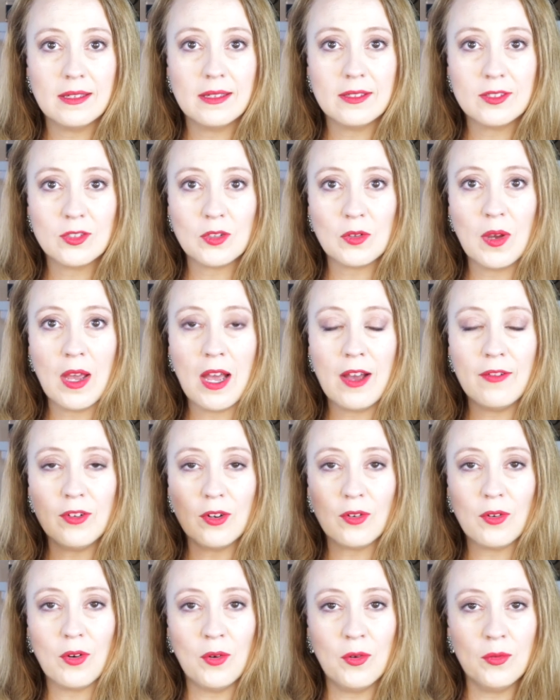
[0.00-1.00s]
So you have
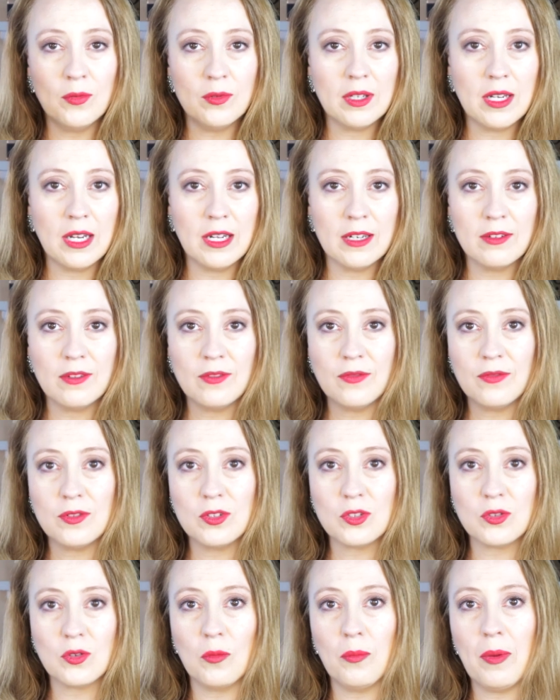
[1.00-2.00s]
your own kind of
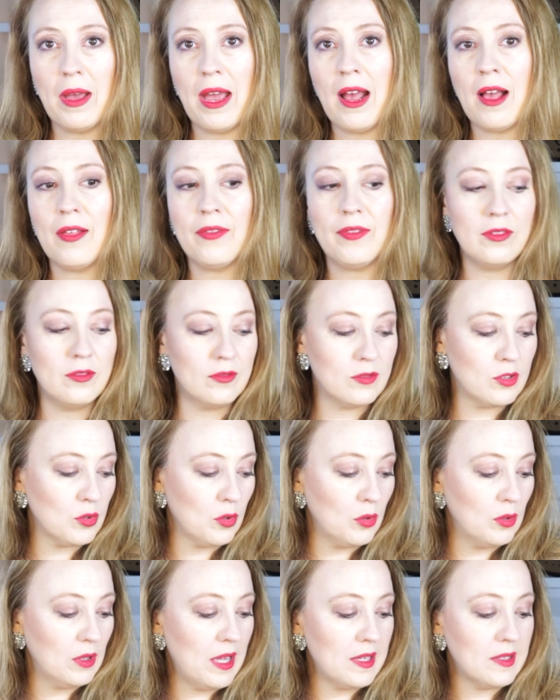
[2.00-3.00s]
soul path and
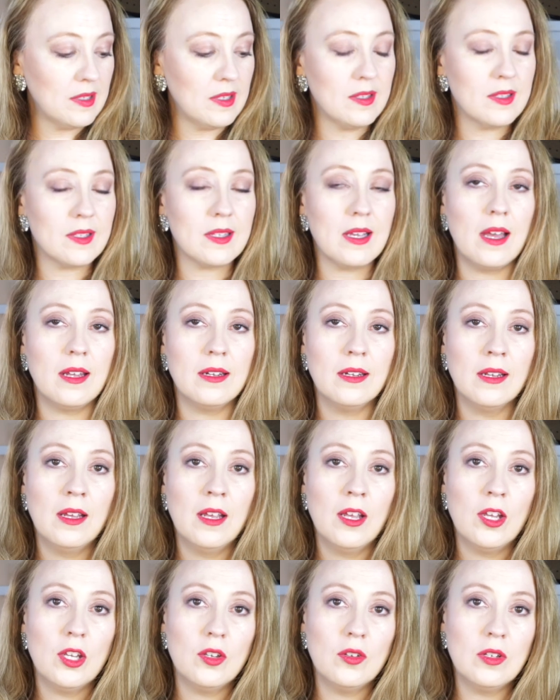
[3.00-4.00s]
soul lessons that
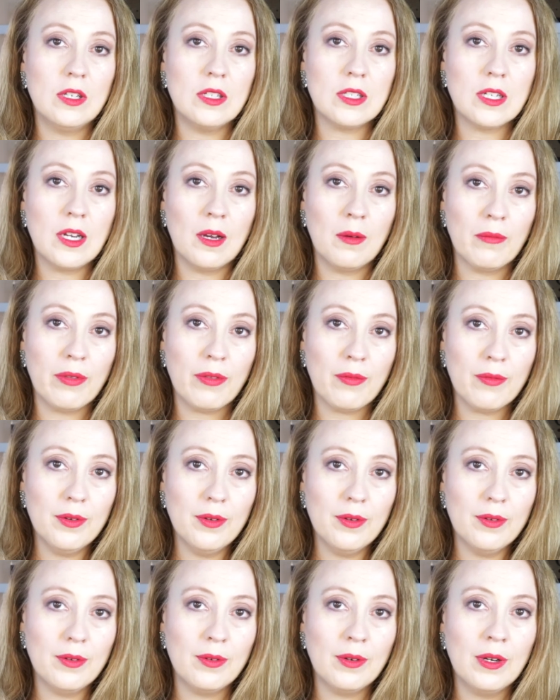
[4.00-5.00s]
you need to come
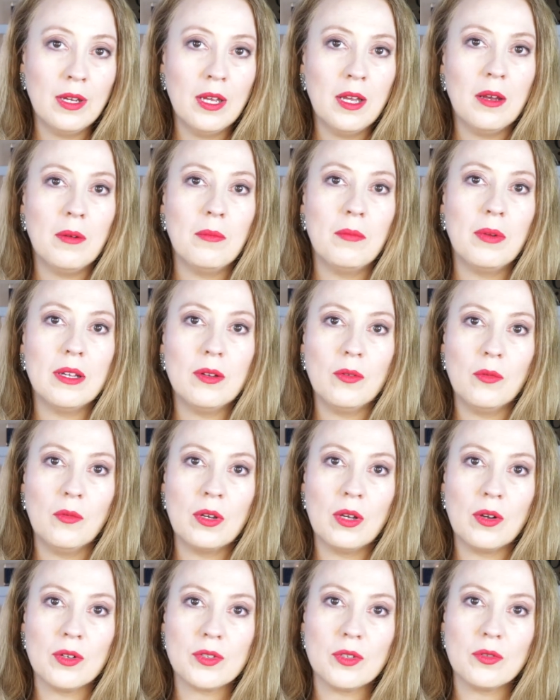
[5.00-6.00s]
through, but
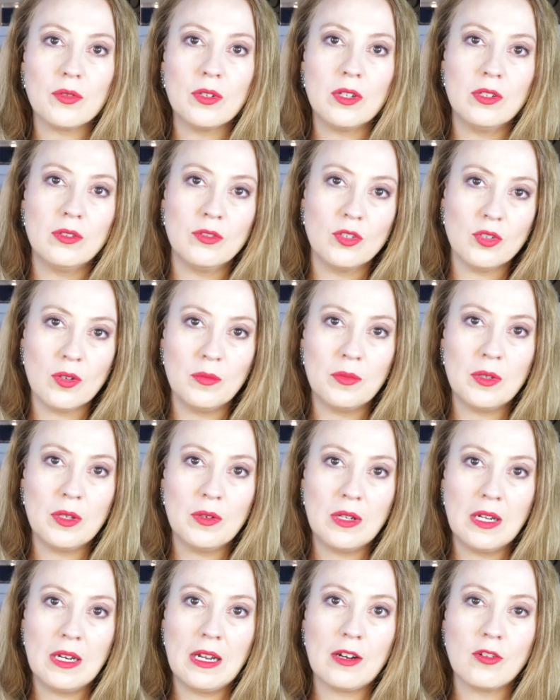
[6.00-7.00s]
we also
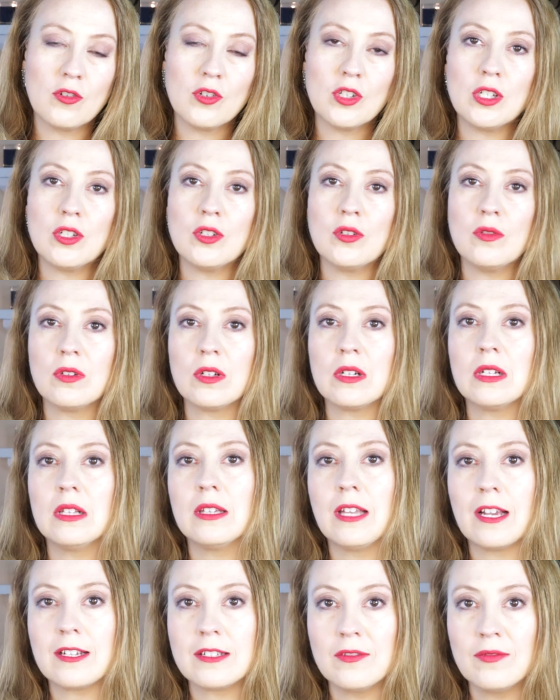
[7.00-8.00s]
contribute in energy to the
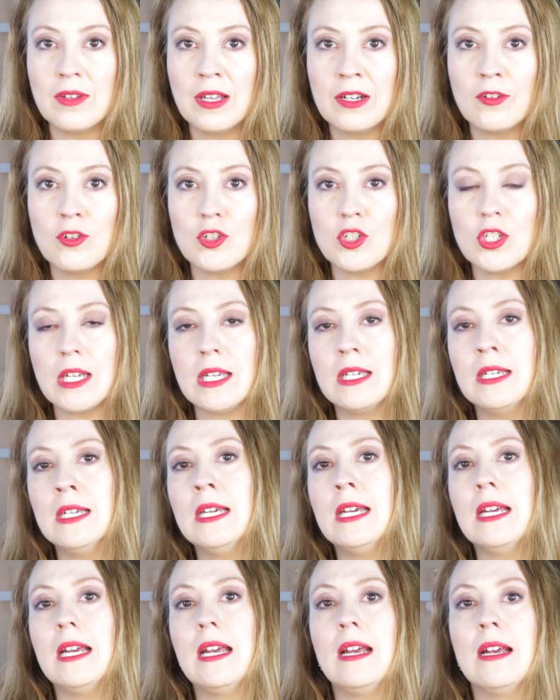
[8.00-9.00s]
collective energy.
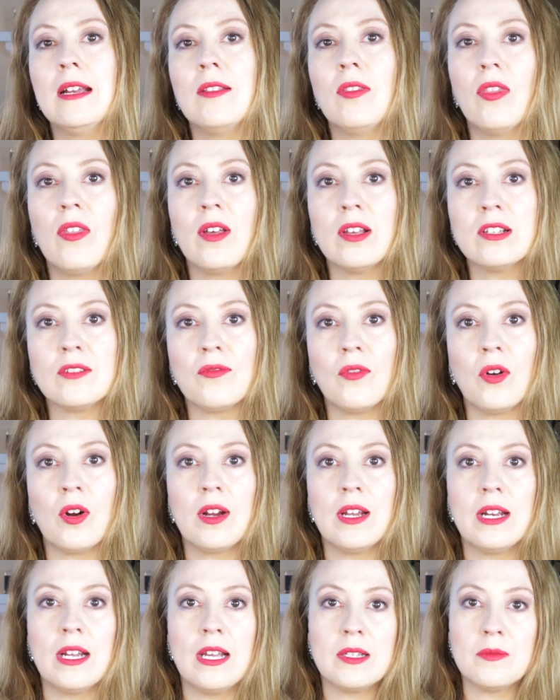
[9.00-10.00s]
And thus far,
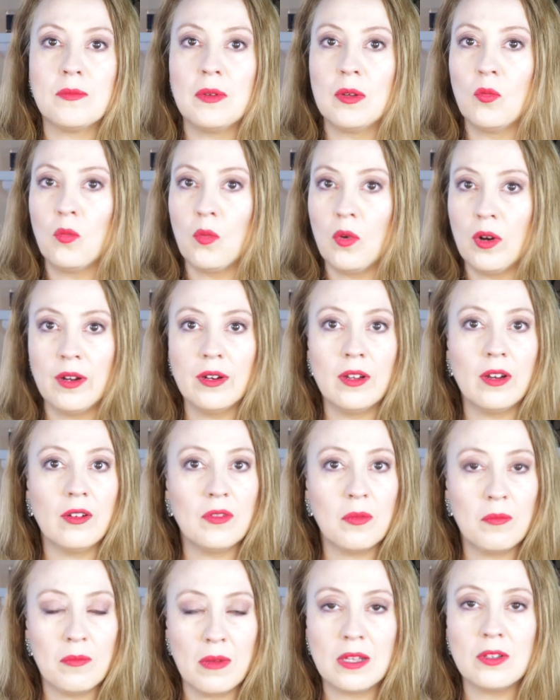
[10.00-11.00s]
it has been one of
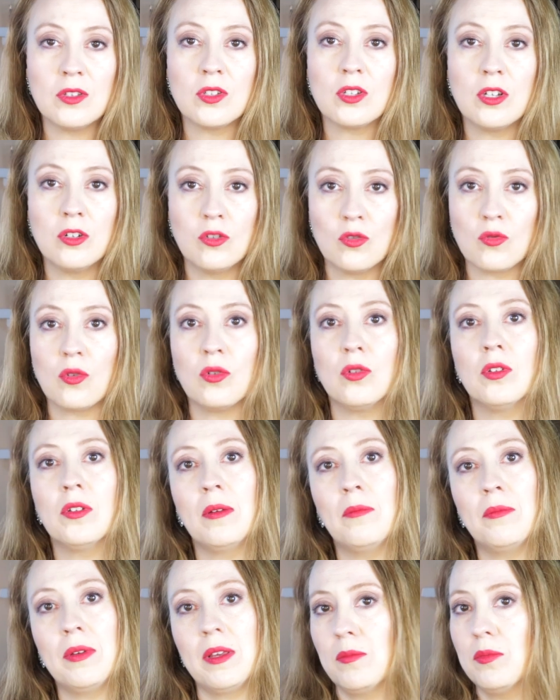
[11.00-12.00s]
immense control,
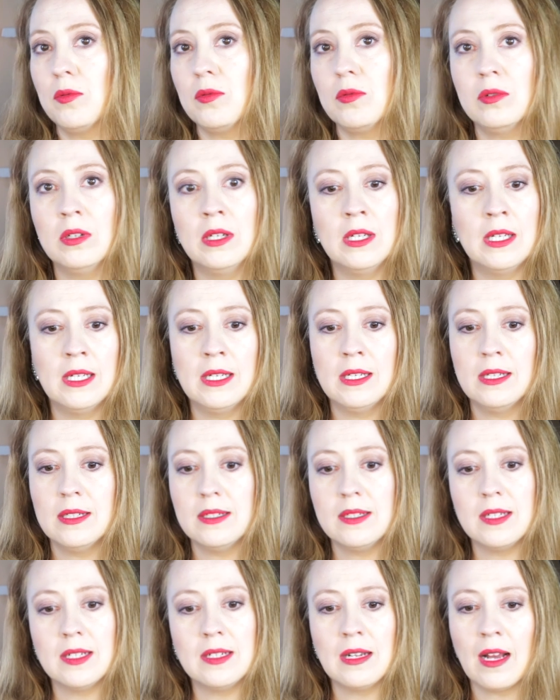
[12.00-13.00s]
and people
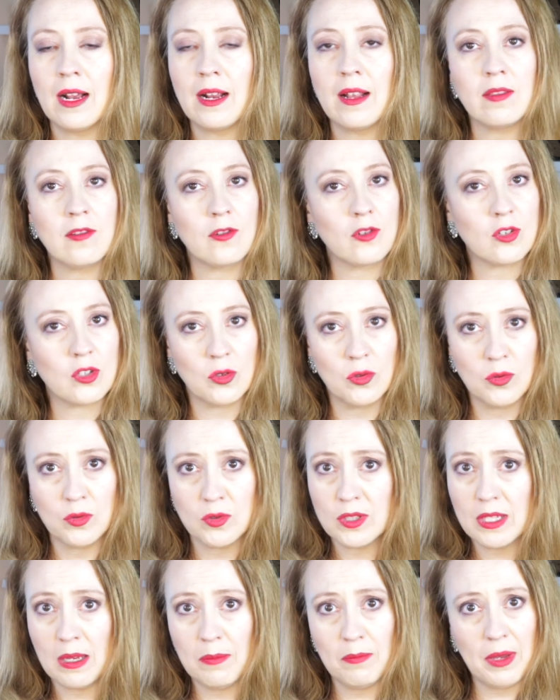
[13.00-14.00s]
denying their
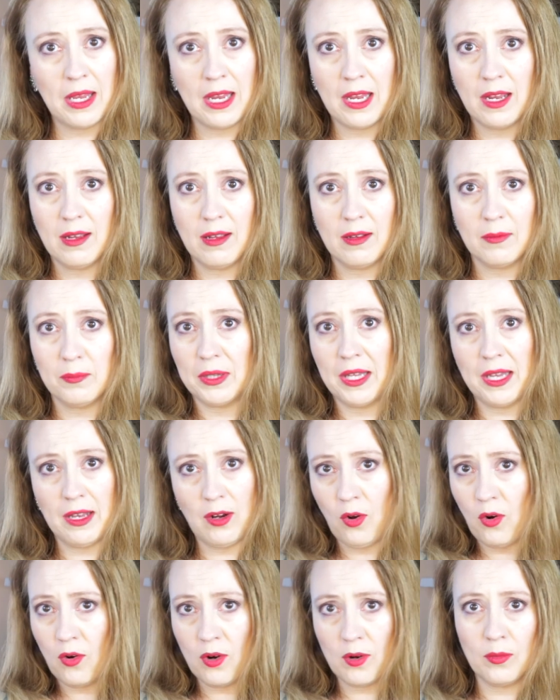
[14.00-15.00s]
souls and pay, uh, playing
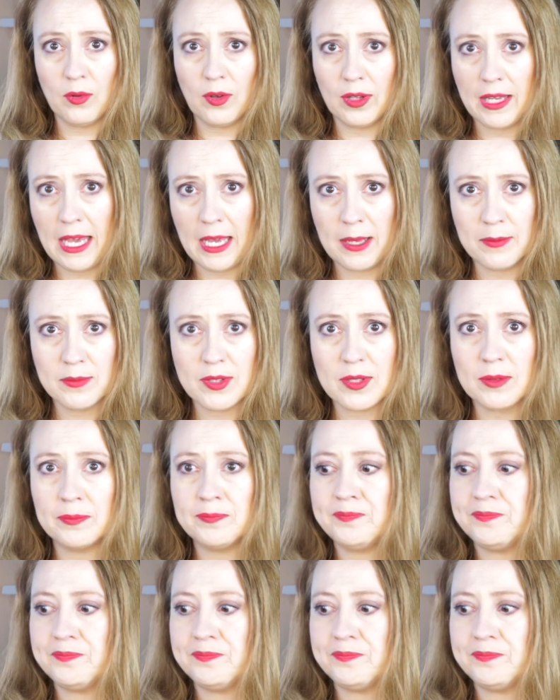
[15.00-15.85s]
horrible games,